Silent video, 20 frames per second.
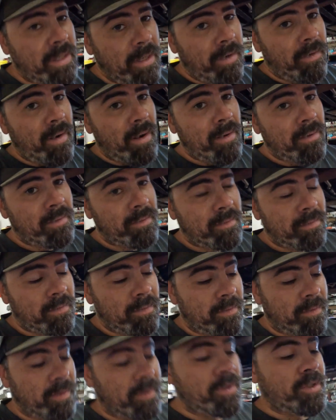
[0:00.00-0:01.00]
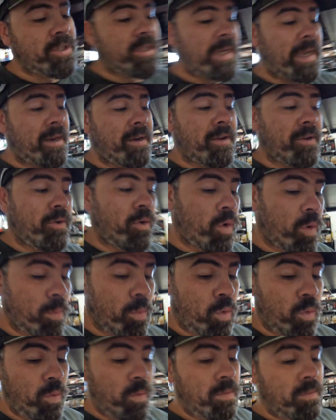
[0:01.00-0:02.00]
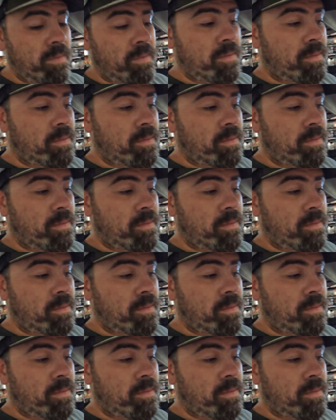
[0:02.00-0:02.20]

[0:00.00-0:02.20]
dearer than just getting a normal